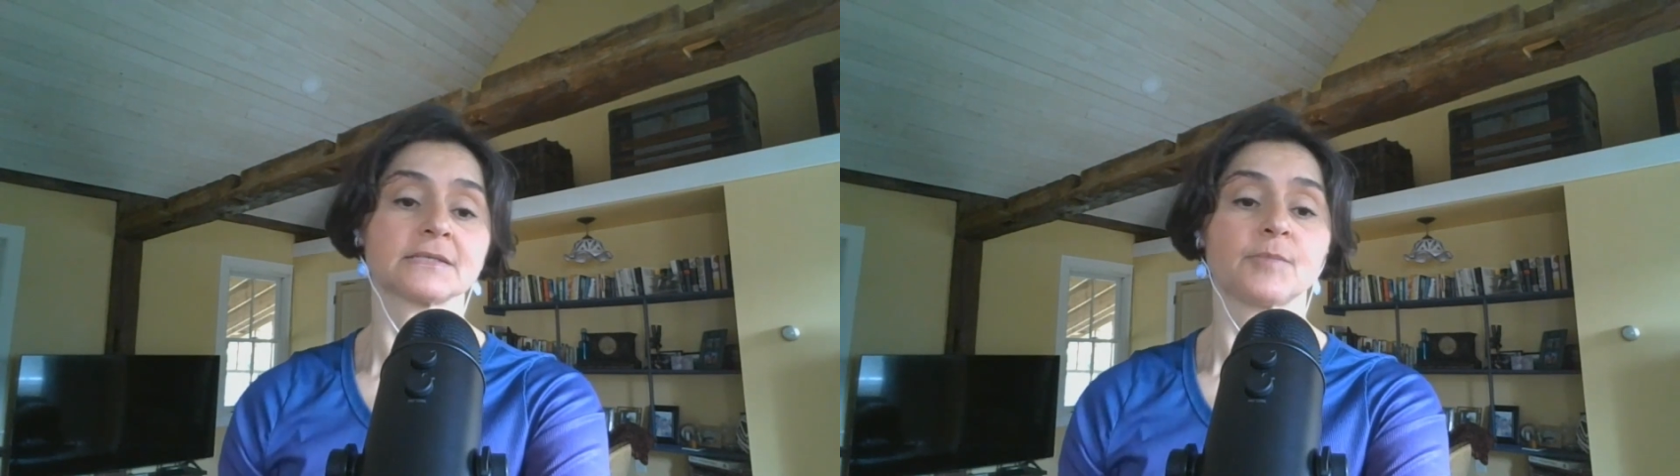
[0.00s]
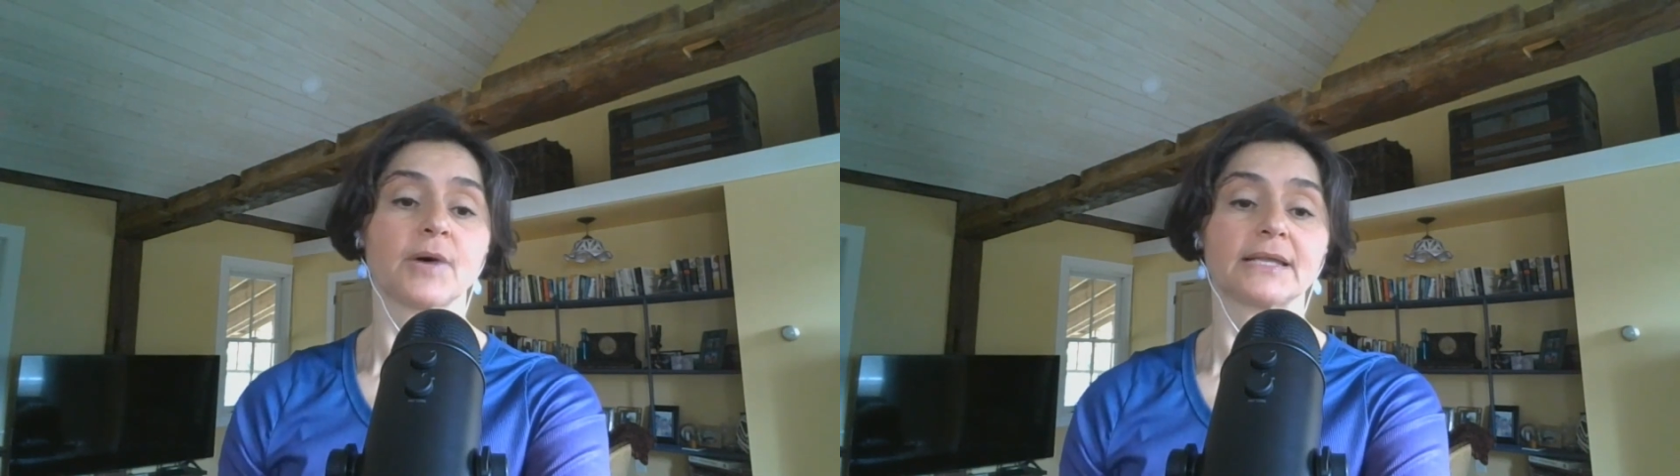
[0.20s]

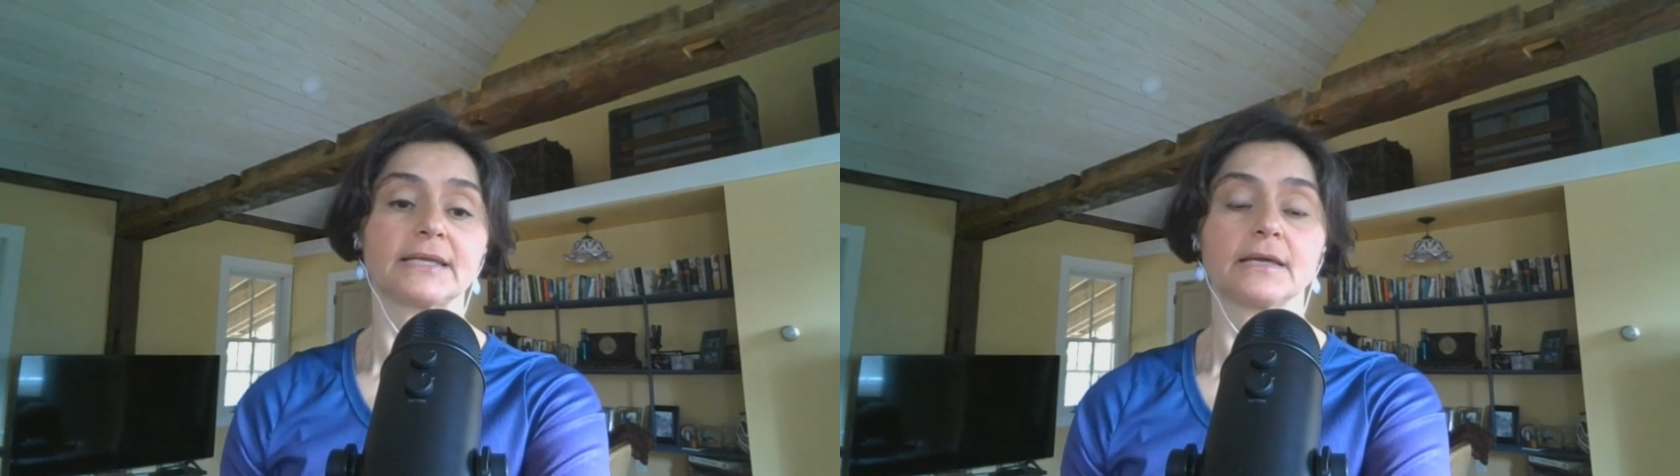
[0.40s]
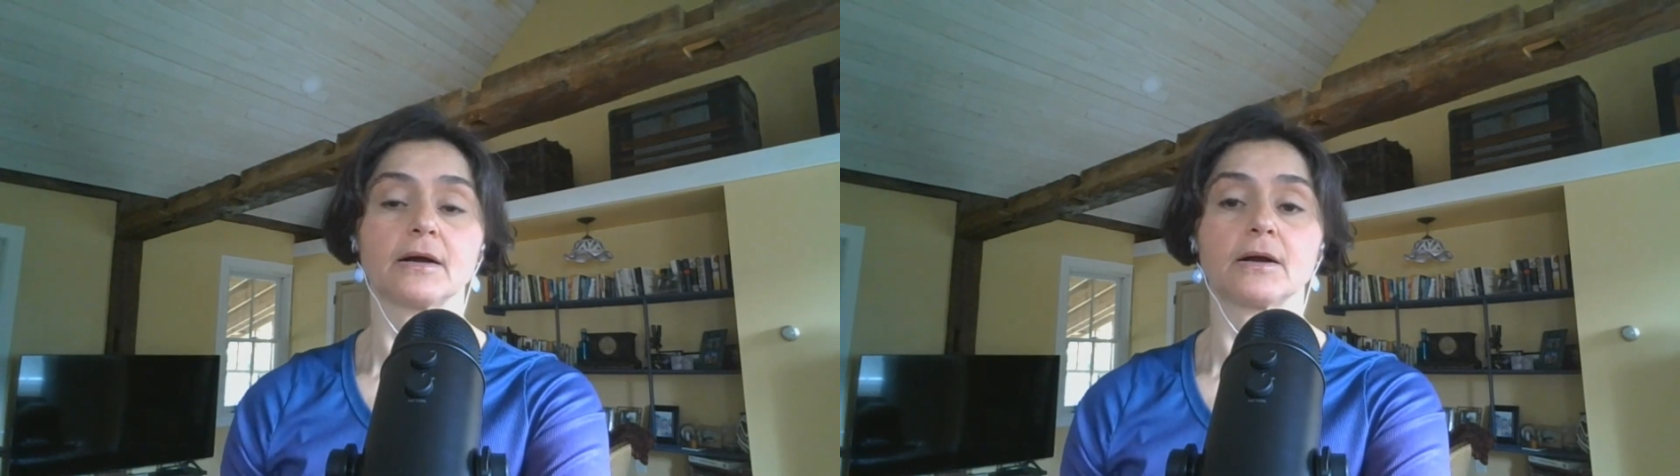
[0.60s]
in the
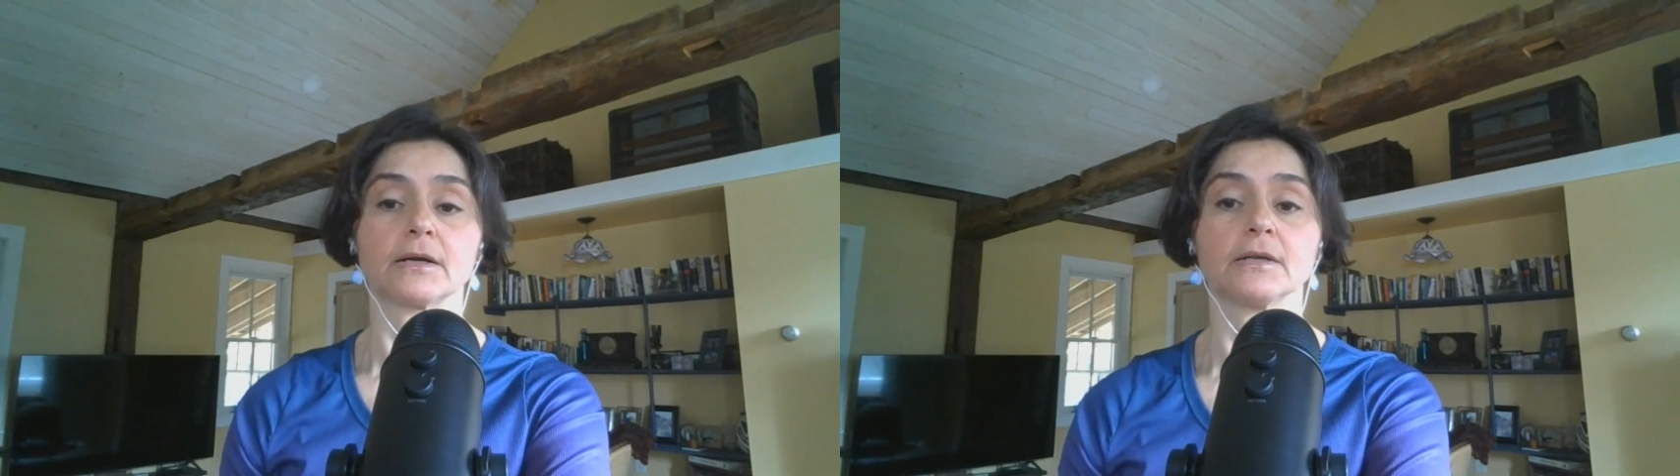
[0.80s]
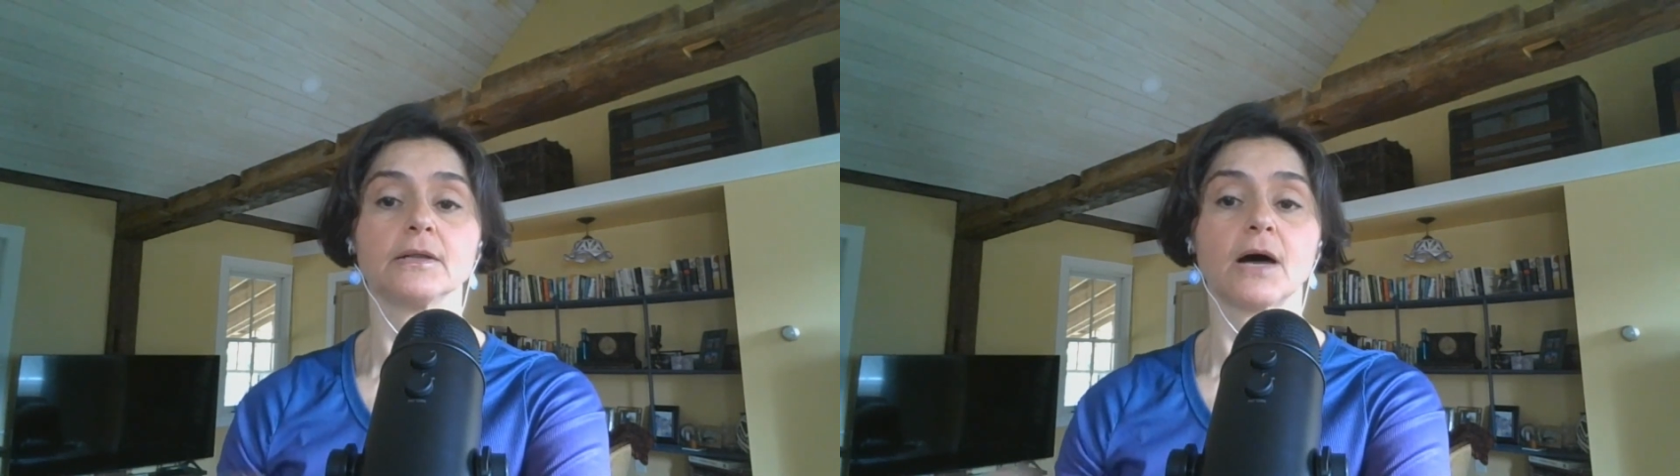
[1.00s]
body
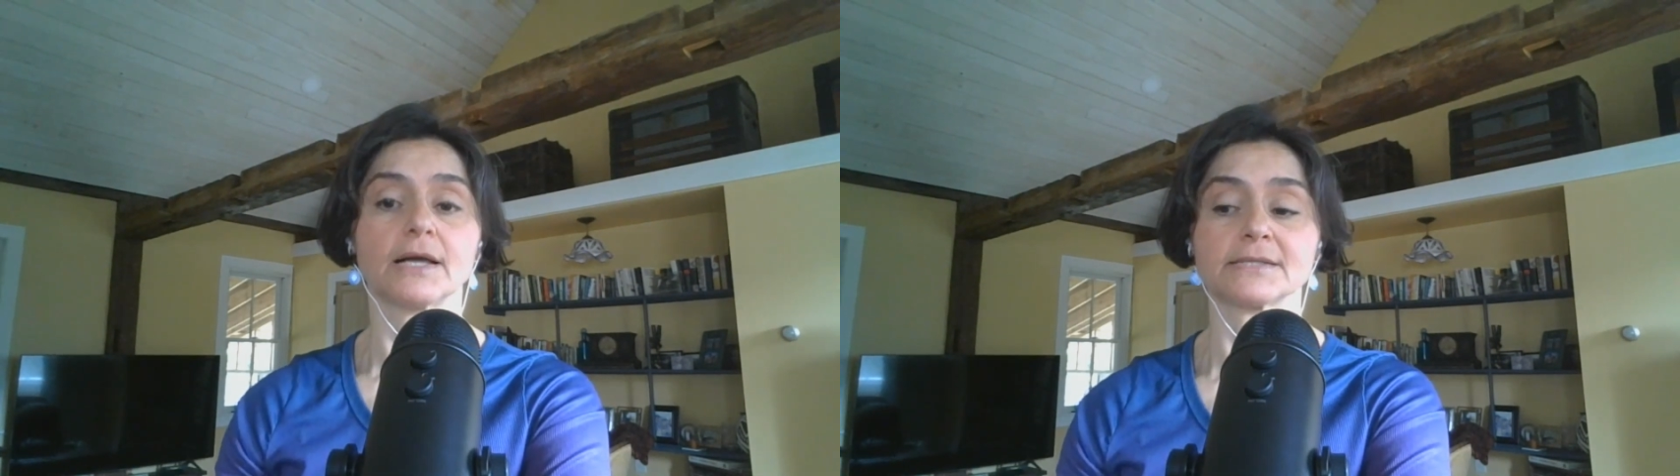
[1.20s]
are not